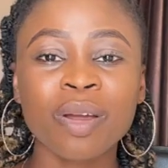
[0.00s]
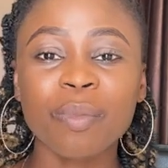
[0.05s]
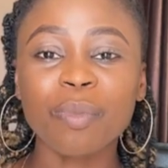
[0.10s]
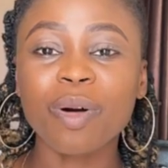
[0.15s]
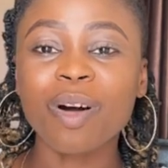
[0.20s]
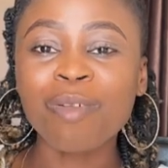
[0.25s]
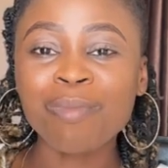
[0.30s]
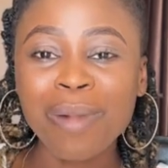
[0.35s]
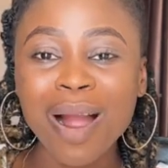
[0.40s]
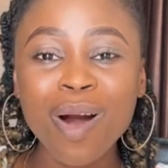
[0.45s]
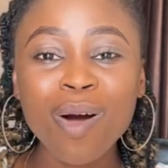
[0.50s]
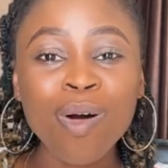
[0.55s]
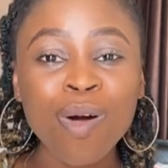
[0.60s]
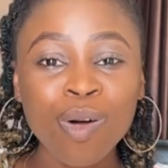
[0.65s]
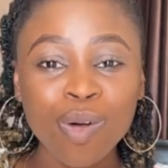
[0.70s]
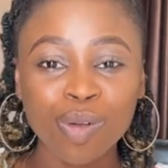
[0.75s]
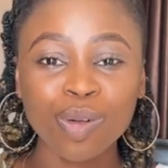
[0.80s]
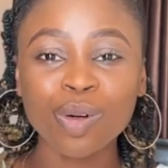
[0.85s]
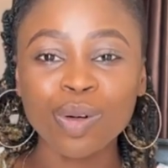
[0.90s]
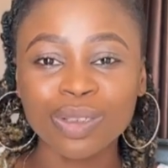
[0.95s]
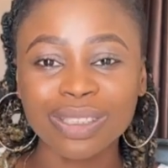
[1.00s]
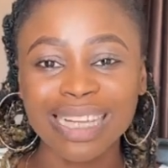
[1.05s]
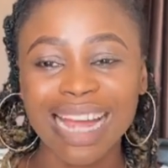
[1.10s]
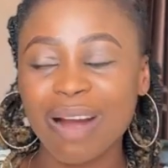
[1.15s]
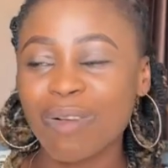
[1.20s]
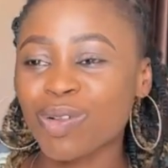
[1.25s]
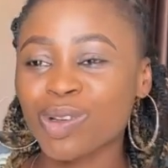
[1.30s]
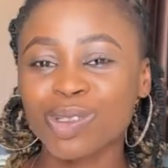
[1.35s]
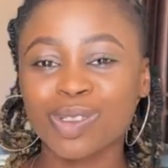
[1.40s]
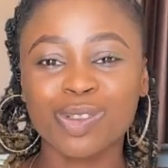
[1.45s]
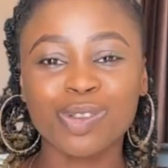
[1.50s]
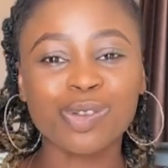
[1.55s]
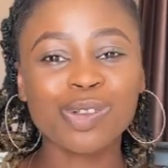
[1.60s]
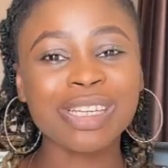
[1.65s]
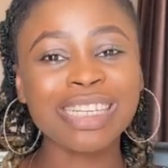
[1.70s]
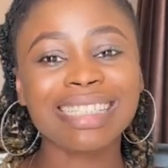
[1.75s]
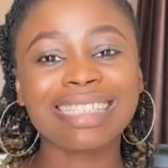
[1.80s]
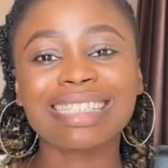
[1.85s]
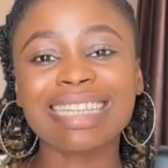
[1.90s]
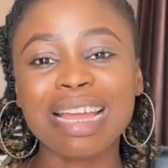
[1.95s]
but my own clothes i was
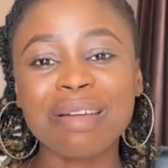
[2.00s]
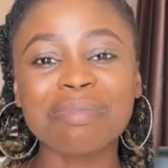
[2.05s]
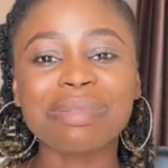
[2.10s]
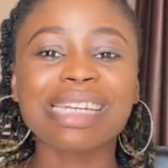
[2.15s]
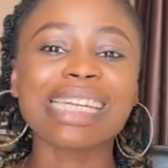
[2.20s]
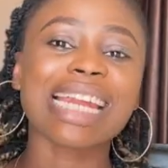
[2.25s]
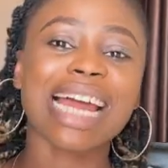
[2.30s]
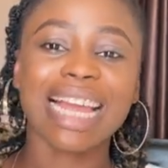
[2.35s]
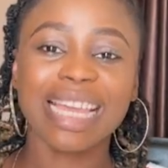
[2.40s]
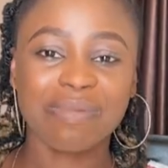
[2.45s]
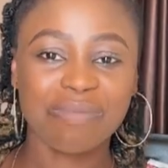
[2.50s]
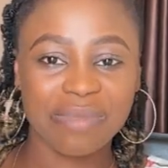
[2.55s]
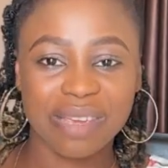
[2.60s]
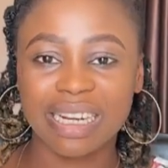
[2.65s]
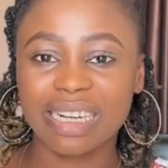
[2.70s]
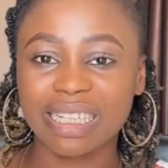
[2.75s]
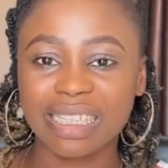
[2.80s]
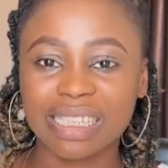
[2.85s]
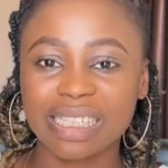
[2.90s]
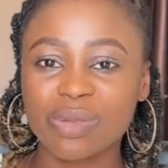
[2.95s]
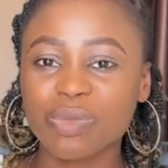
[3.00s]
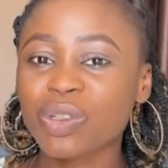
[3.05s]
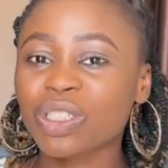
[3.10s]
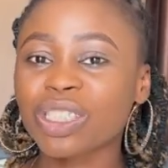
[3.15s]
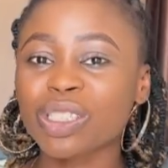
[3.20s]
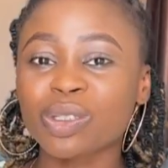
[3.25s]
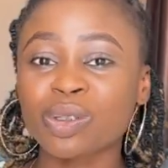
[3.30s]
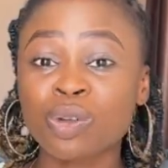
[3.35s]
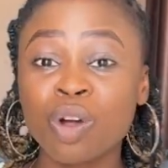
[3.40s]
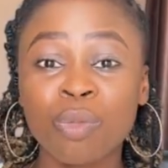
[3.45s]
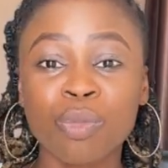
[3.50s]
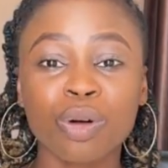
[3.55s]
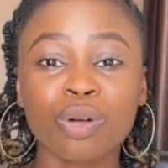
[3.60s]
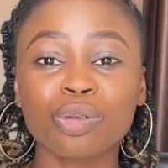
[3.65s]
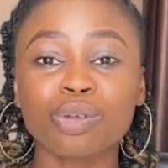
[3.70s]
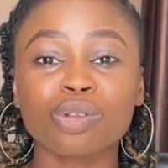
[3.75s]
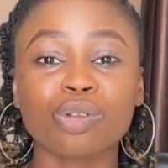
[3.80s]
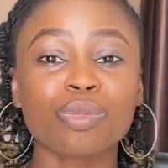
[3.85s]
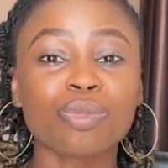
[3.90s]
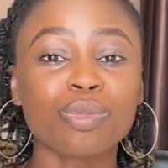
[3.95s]
doing them diamond which is
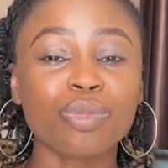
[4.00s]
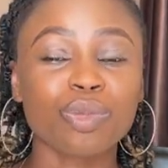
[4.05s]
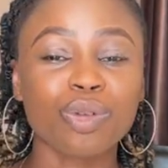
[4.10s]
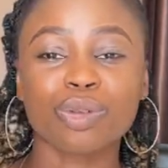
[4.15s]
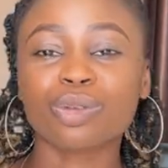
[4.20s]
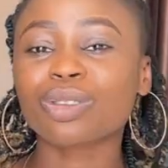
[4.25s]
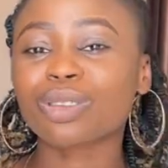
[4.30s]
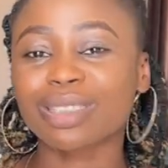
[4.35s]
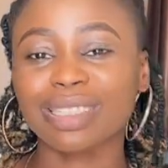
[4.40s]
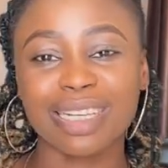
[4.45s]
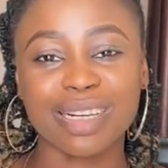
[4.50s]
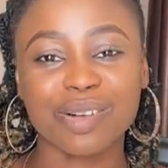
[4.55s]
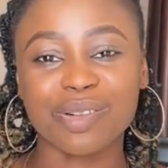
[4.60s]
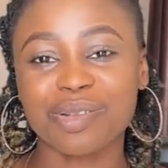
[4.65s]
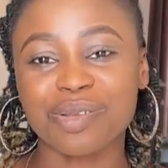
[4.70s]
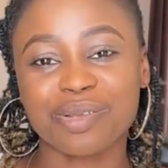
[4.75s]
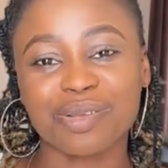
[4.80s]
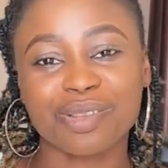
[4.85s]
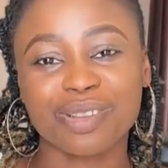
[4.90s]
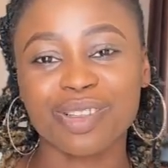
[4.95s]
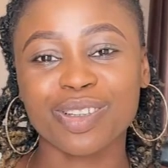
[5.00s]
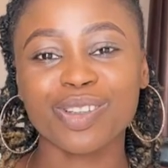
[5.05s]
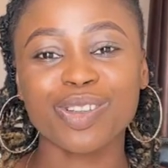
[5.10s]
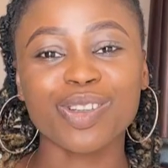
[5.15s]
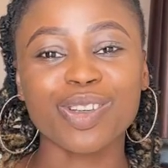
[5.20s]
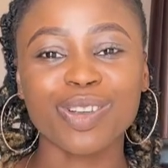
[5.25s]
common to most tailors